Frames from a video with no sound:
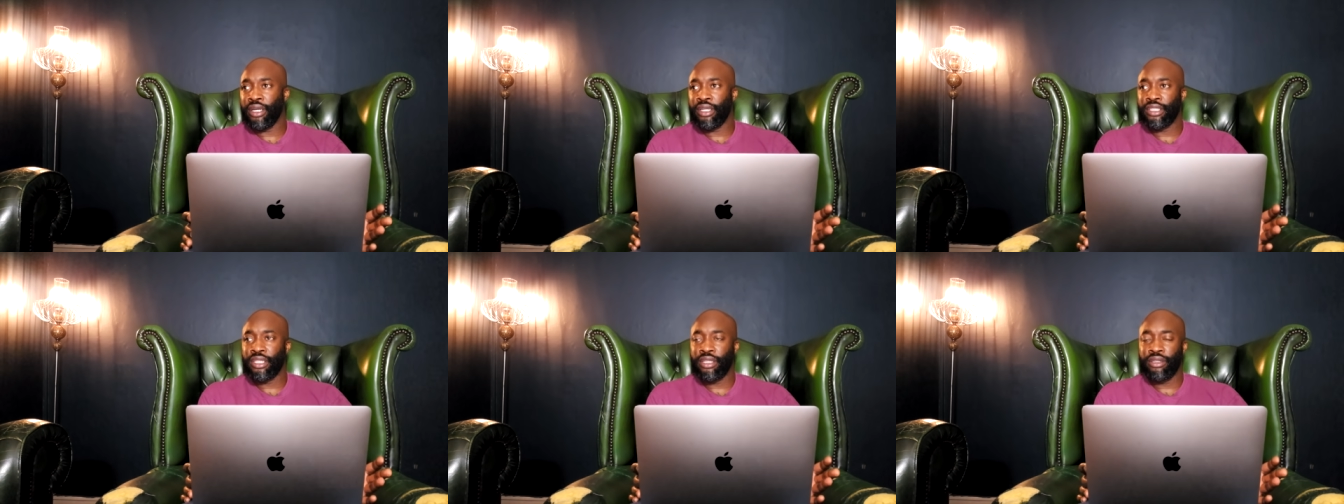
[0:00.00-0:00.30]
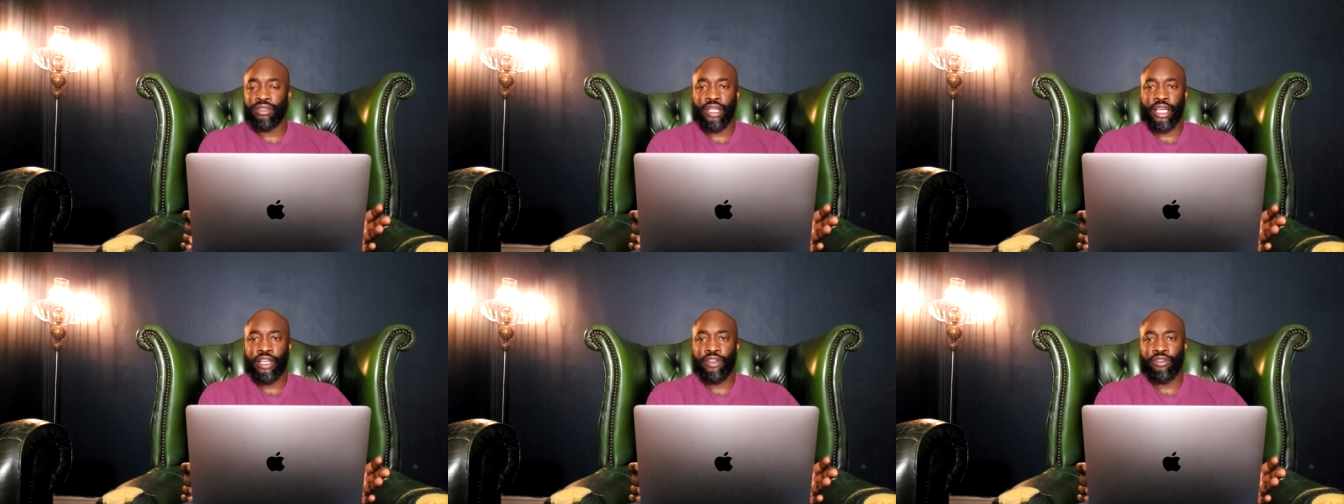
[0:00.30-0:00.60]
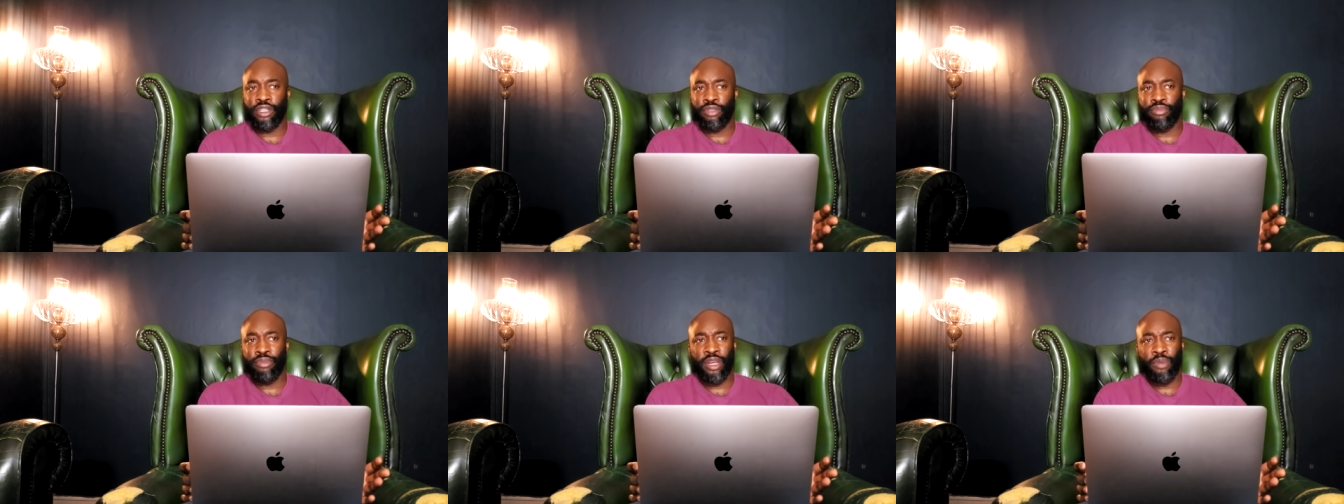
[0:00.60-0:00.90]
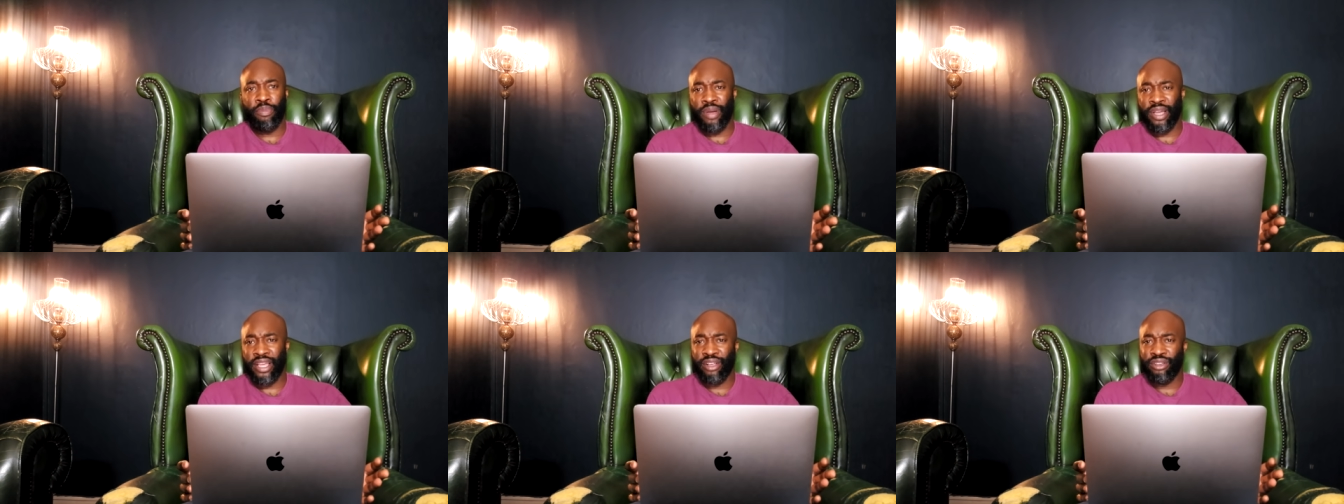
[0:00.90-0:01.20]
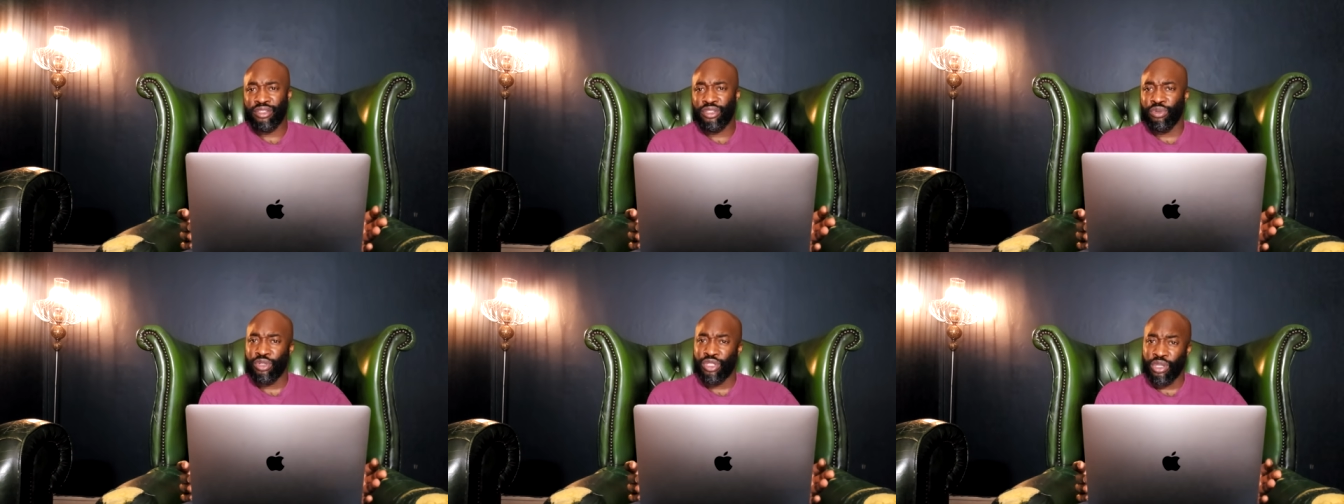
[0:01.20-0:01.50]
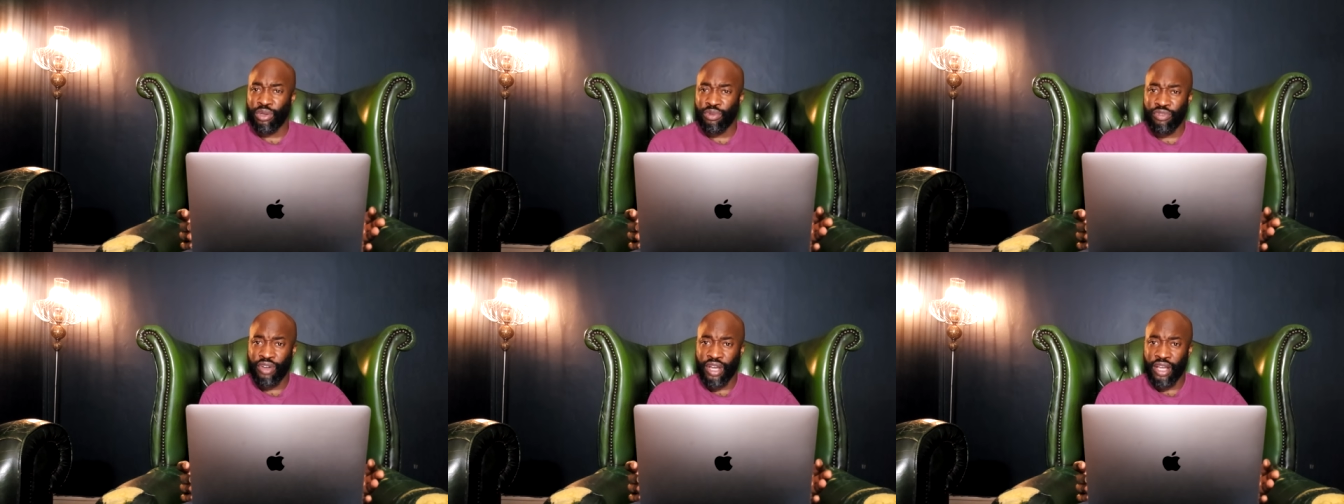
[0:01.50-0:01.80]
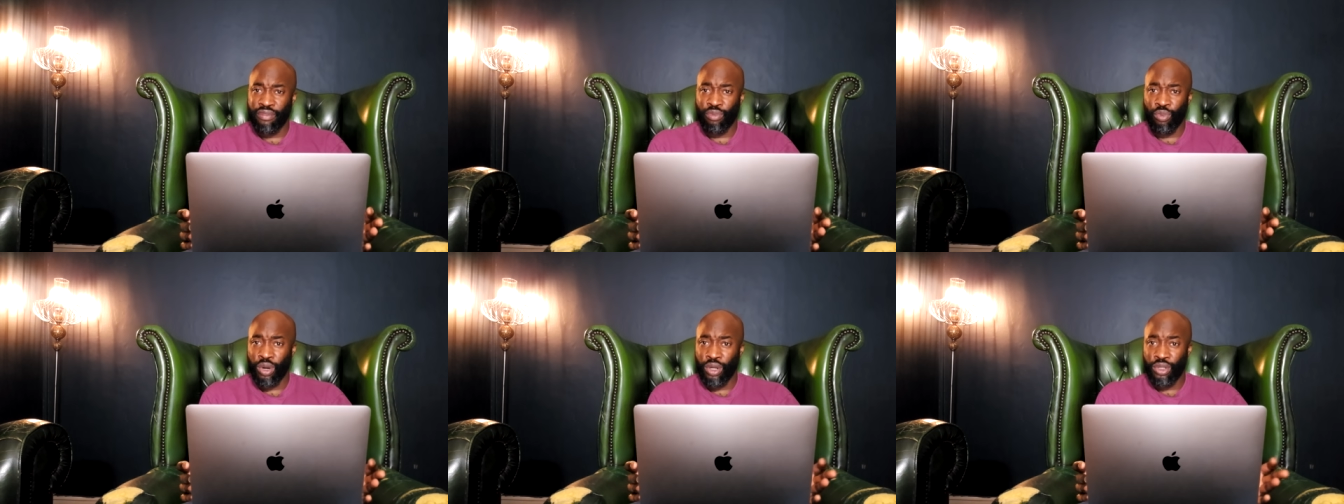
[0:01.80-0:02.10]
I said, I was like, is Manny Pacquiao still a
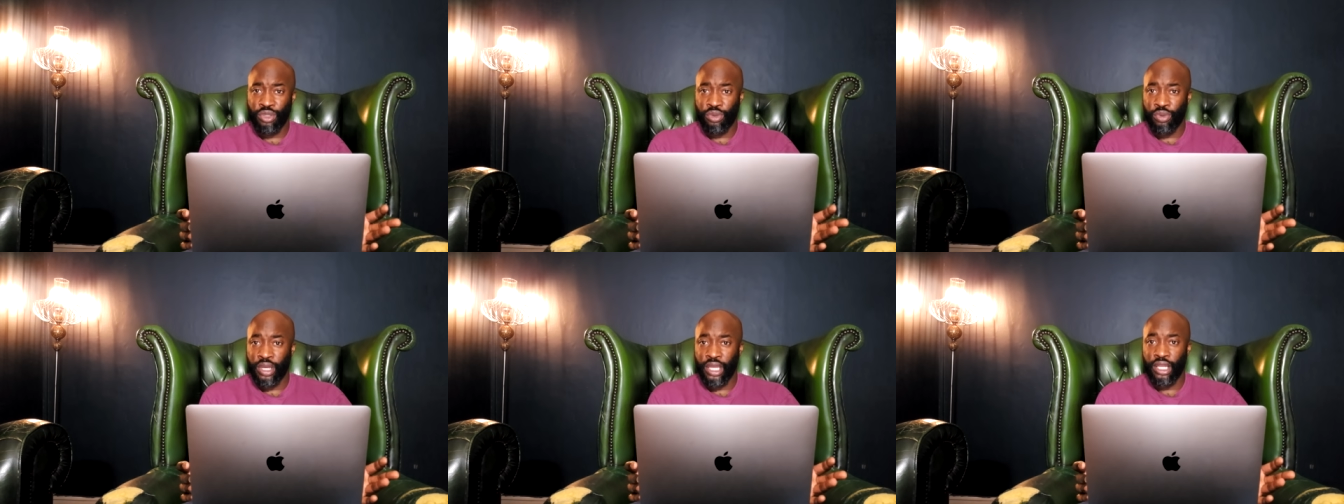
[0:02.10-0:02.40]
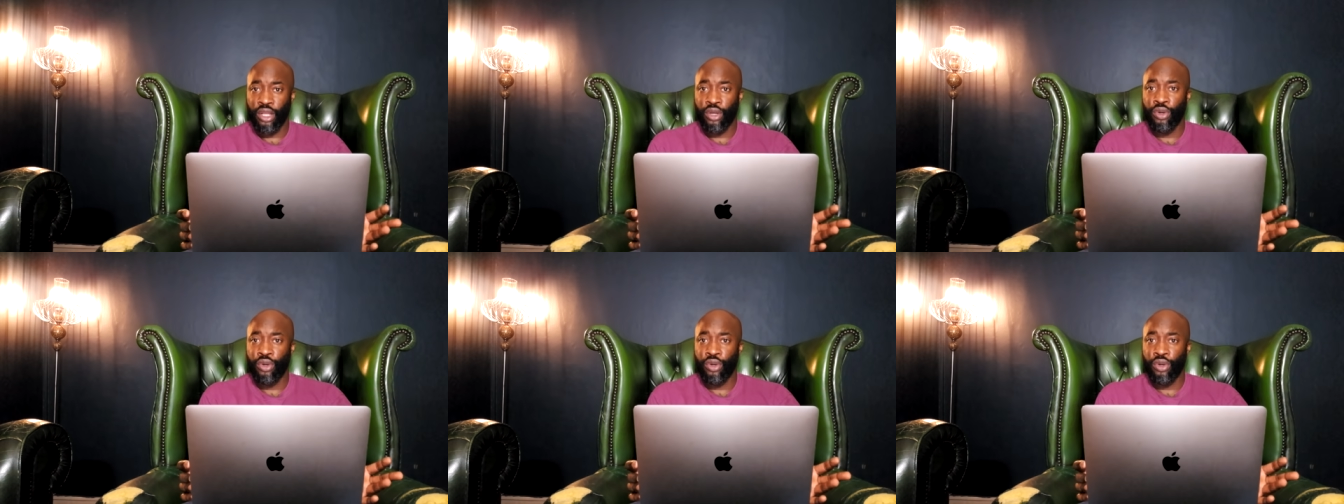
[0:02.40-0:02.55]
top-five welterweight?